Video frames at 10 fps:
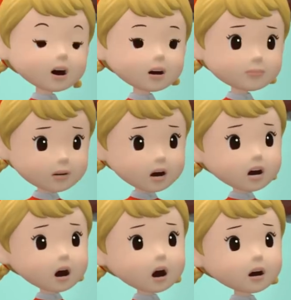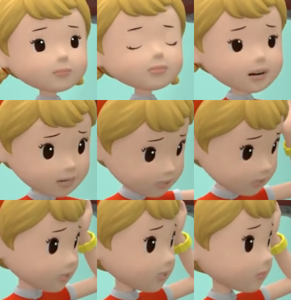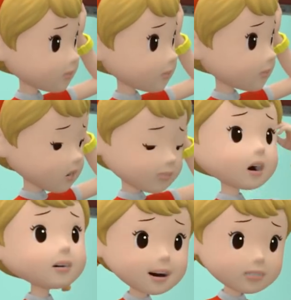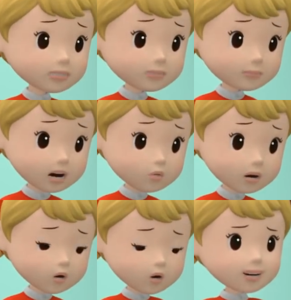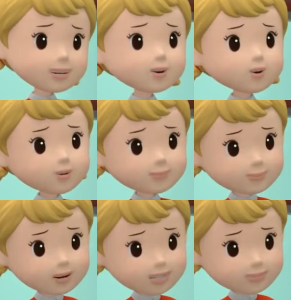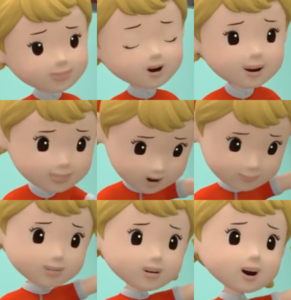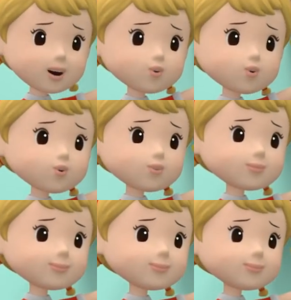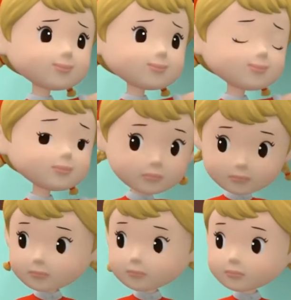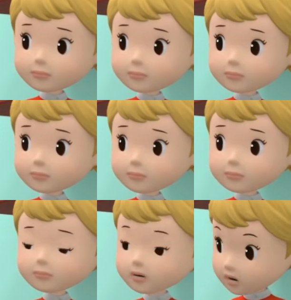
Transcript: Oh, how did I forget? I use the microwave all the time, so I guess I better be more careful. Jin, are you finished with that?